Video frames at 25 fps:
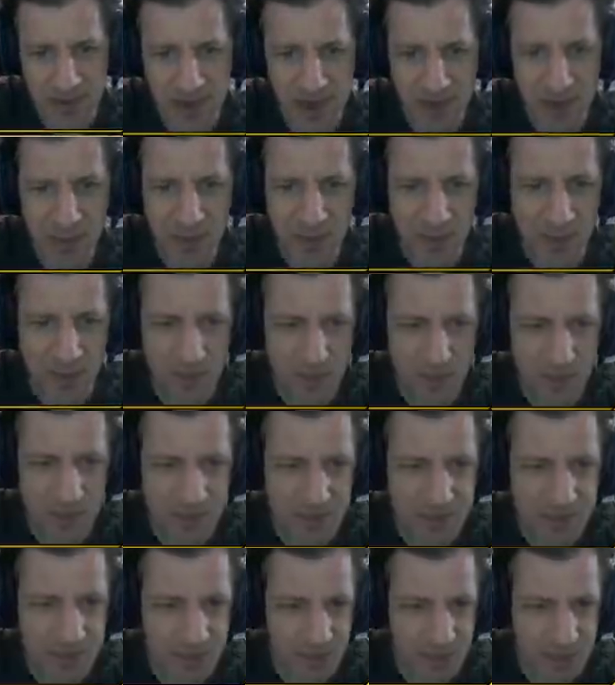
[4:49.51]
I gotta put
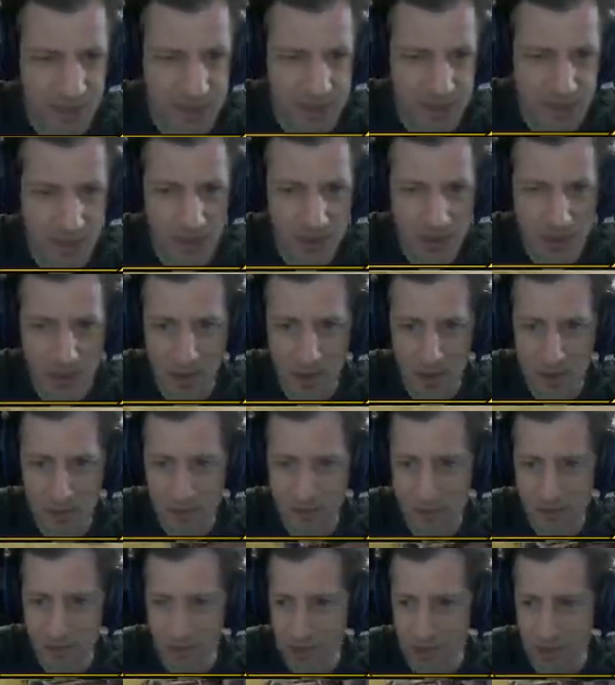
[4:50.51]
reverse mode
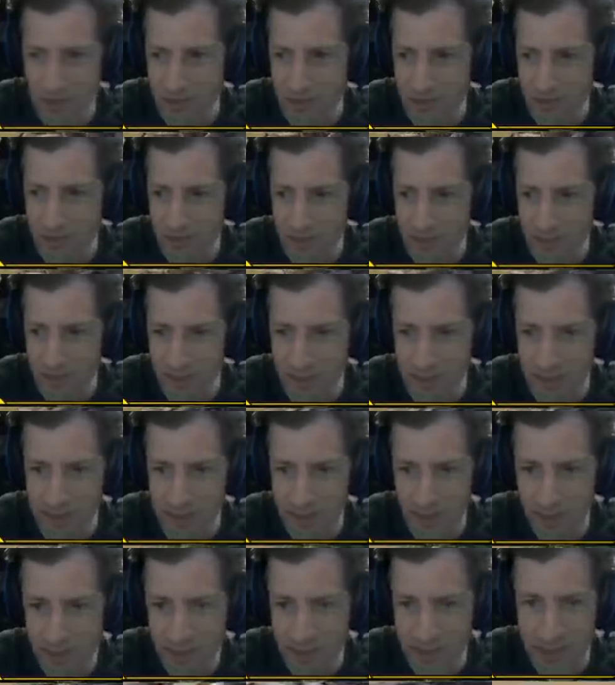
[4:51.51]
off or whatever. That
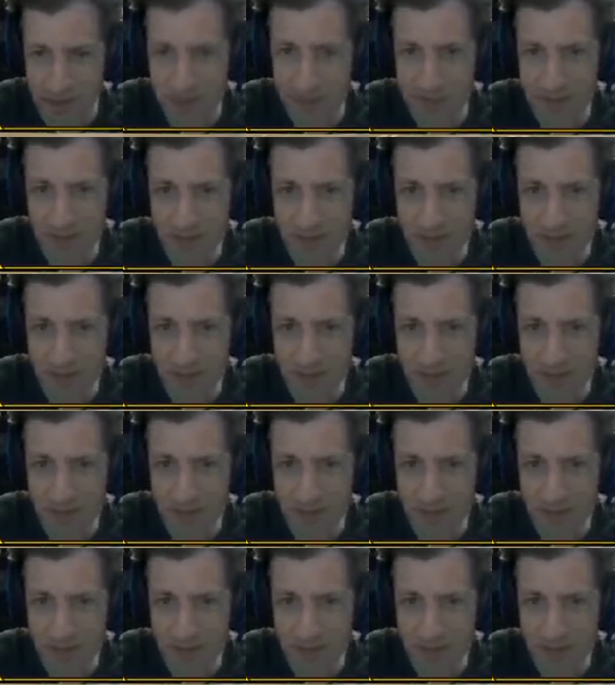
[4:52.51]
sucks.